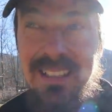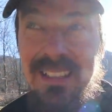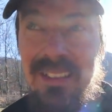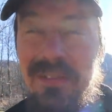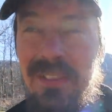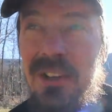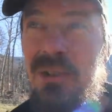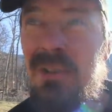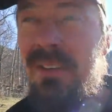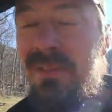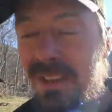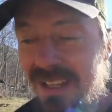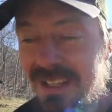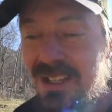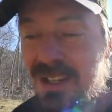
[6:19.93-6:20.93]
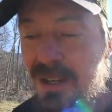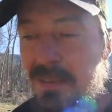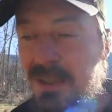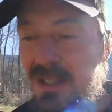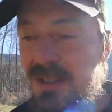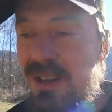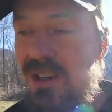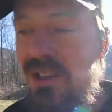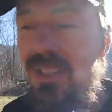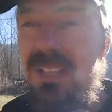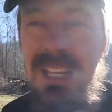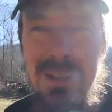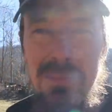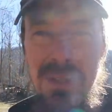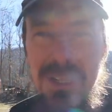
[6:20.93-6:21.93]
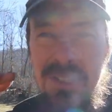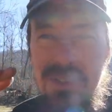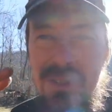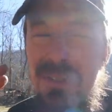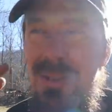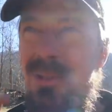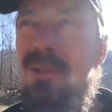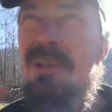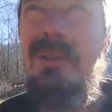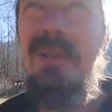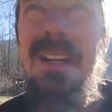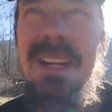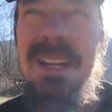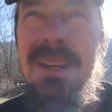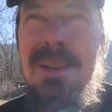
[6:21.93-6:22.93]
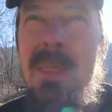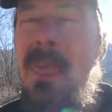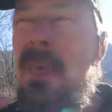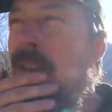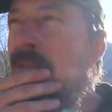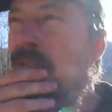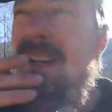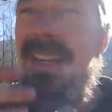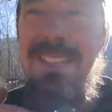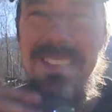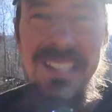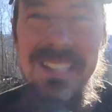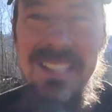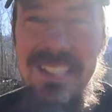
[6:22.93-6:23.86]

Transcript: the Federal Aviation Administration, they administer or they regulate